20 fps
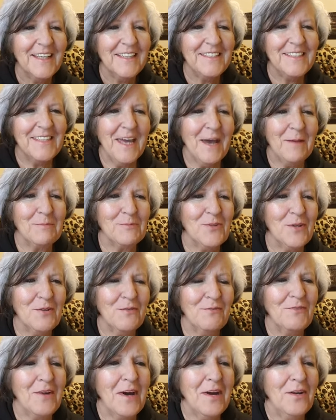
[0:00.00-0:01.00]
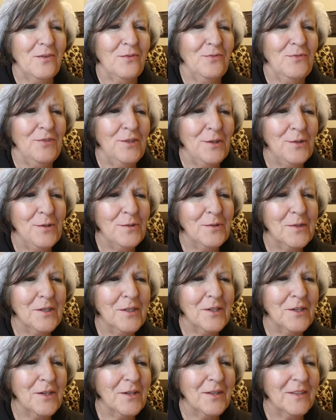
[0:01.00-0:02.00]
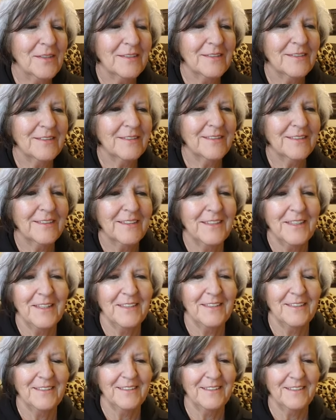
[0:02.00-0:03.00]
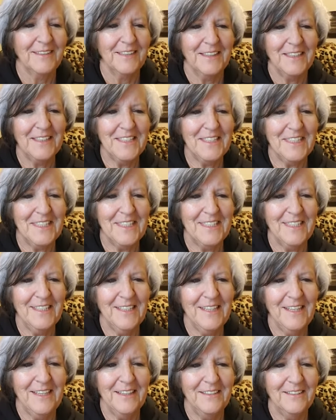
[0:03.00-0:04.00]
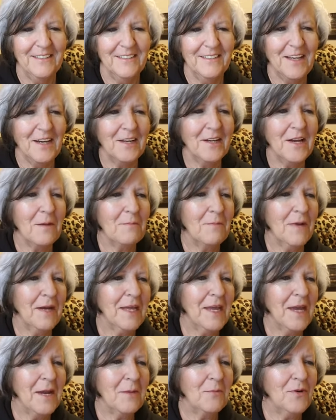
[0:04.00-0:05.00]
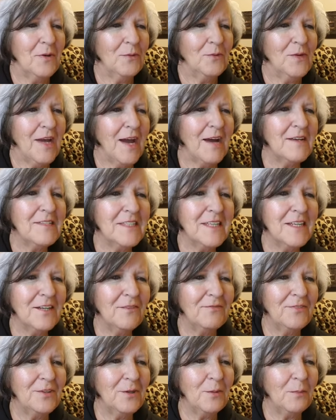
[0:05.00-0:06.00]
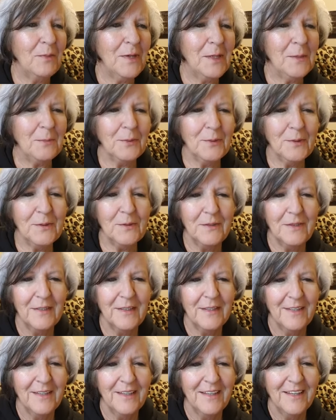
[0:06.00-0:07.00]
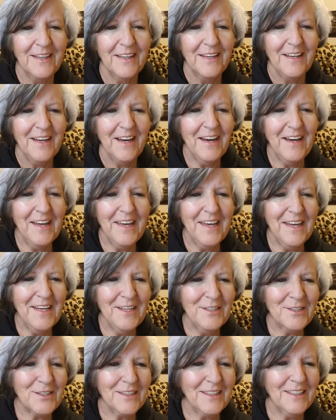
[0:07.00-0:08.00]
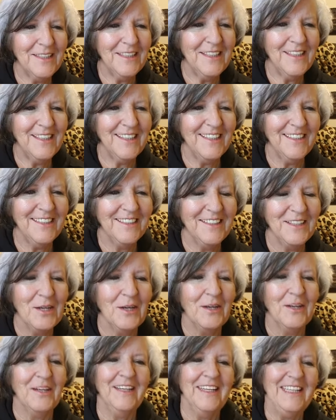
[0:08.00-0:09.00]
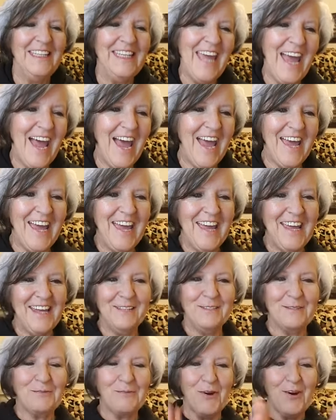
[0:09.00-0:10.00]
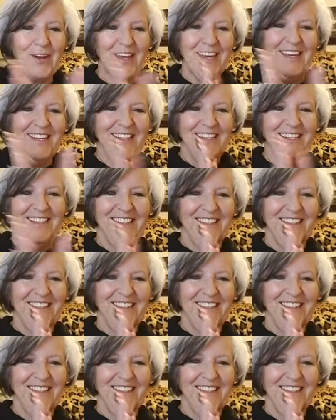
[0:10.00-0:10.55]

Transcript: Tap to invite a viewer. Let's see. I got my camera away. I see a few people. Hi, Ashley. Yay, it's working.